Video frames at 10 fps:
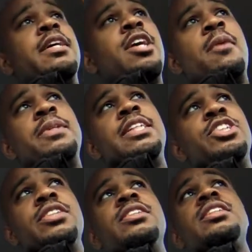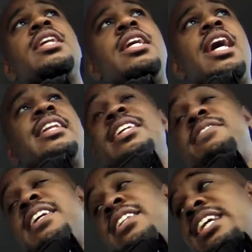competitions. I think it's
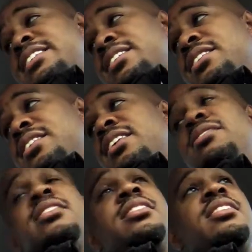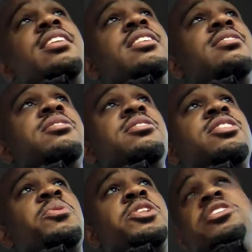fantastic. So, um,
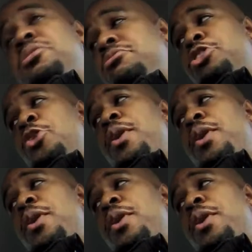so would you do